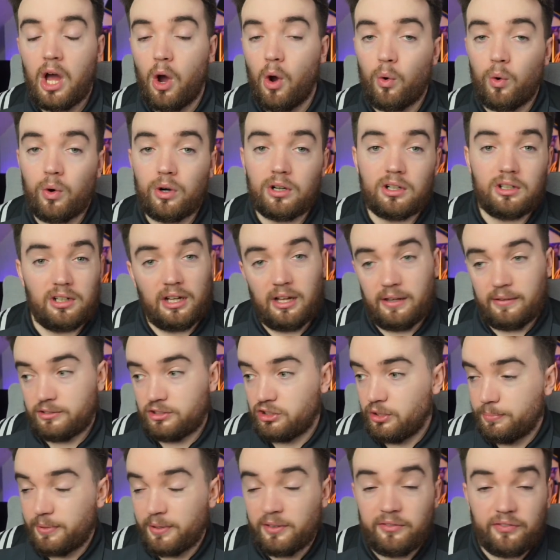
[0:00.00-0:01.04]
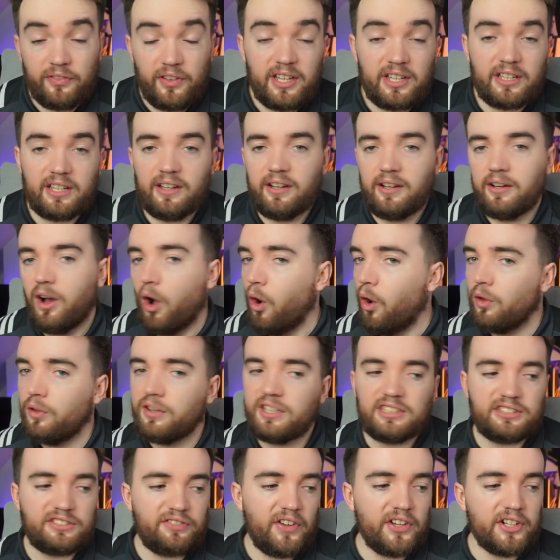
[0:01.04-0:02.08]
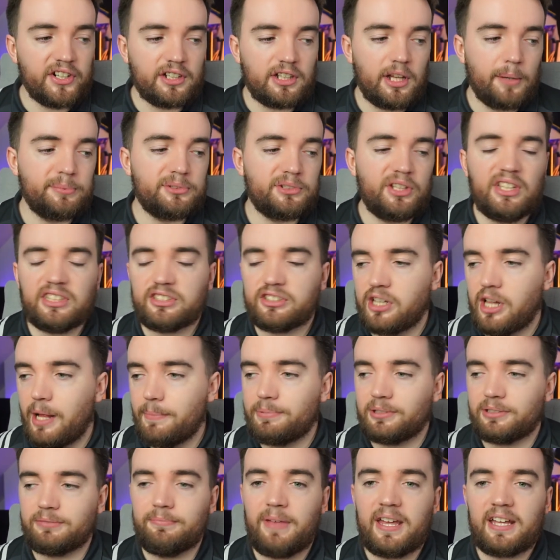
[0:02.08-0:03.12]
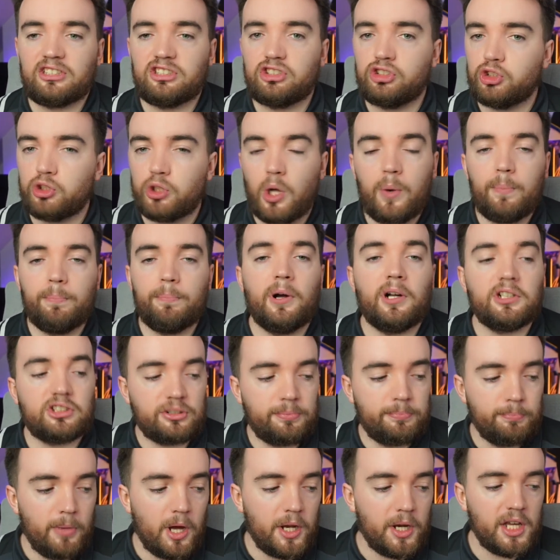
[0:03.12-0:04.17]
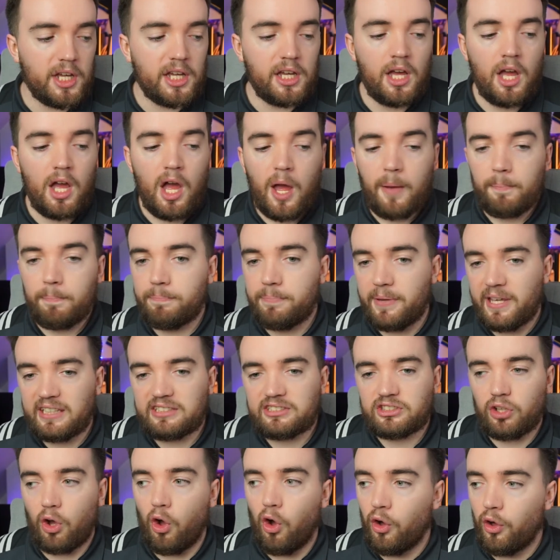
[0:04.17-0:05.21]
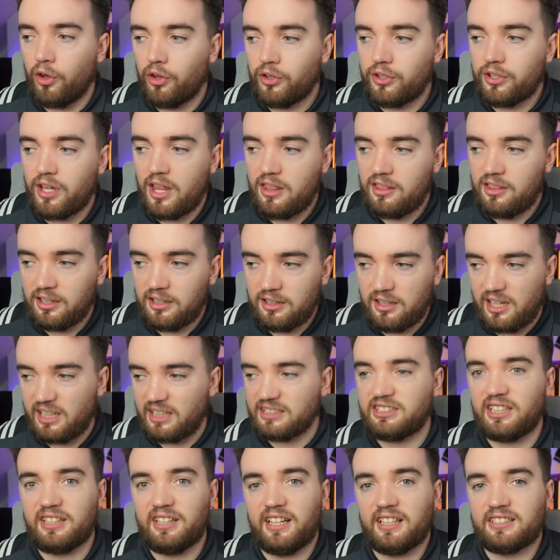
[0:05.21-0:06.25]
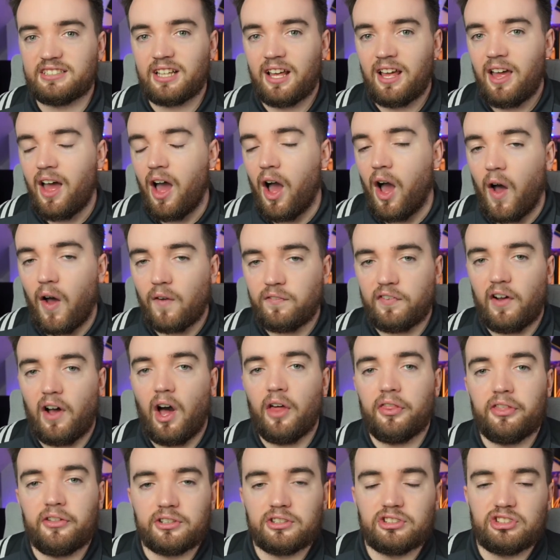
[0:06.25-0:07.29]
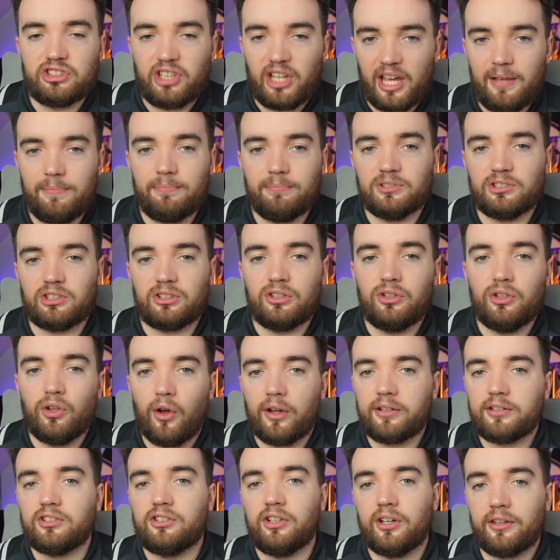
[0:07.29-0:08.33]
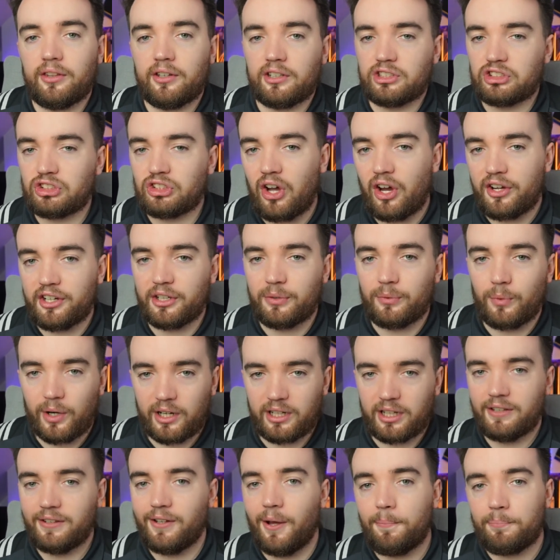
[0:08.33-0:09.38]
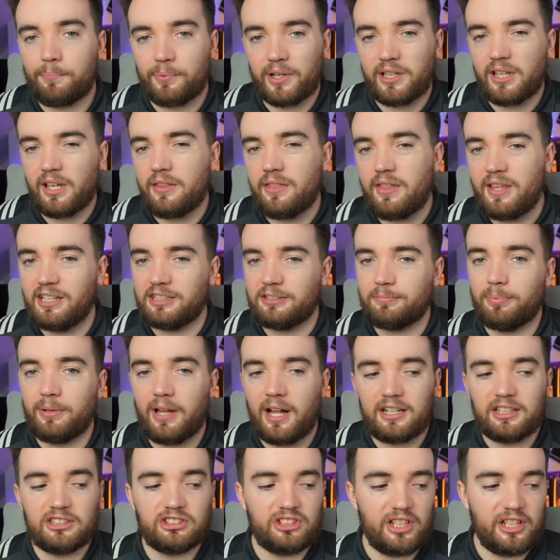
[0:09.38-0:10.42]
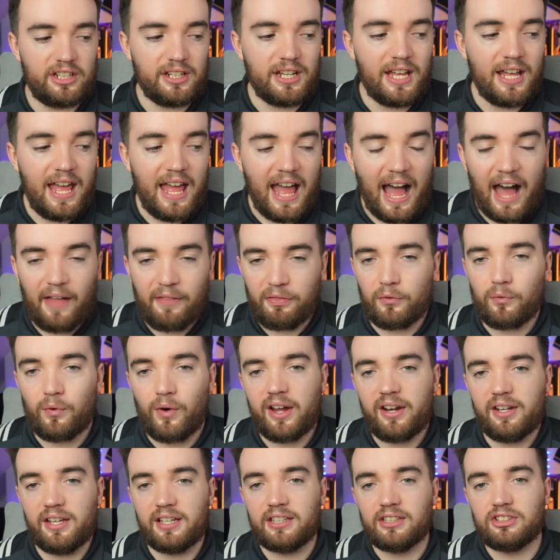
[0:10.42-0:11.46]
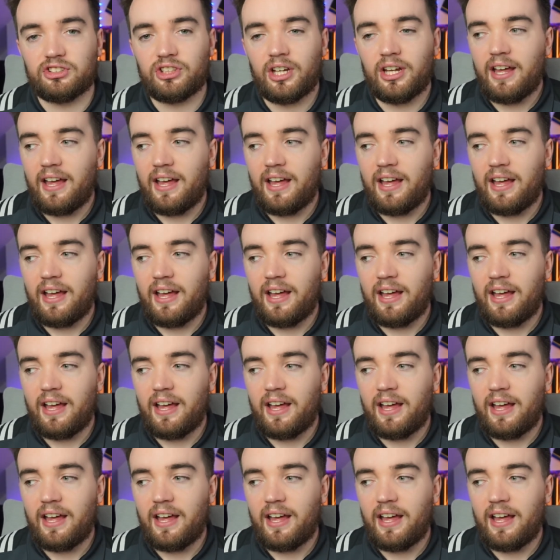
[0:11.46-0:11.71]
or to Benfica. All these feeder clubs, these clubs make so much money based on the laziness of other teams not doing their scouting work and not bringing these players in at the right age.